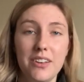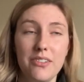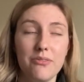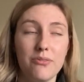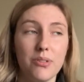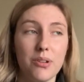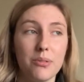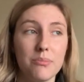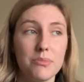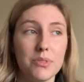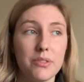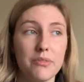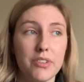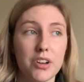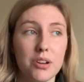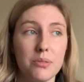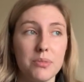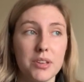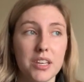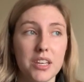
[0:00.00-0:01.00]
From the
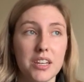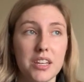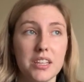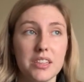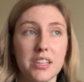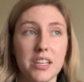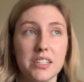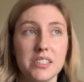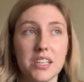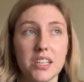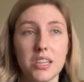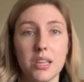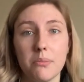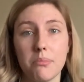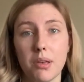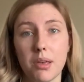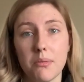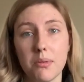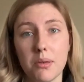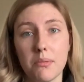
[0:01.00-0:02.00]
very beginning, they said that
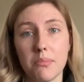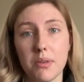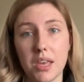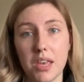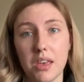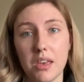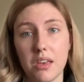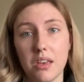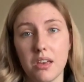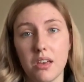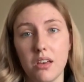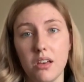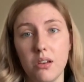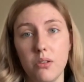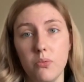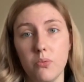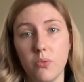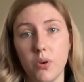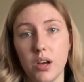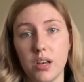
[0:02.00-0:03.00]
baby B
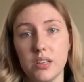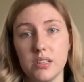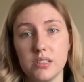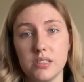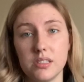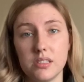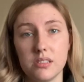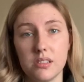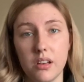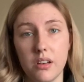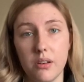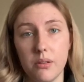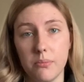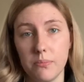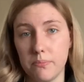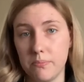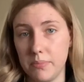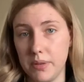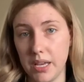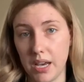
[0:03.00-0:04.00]
was
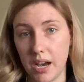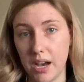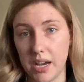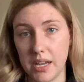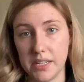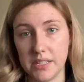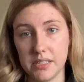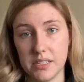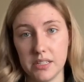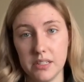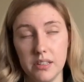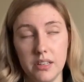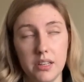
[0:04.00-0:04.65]
behind.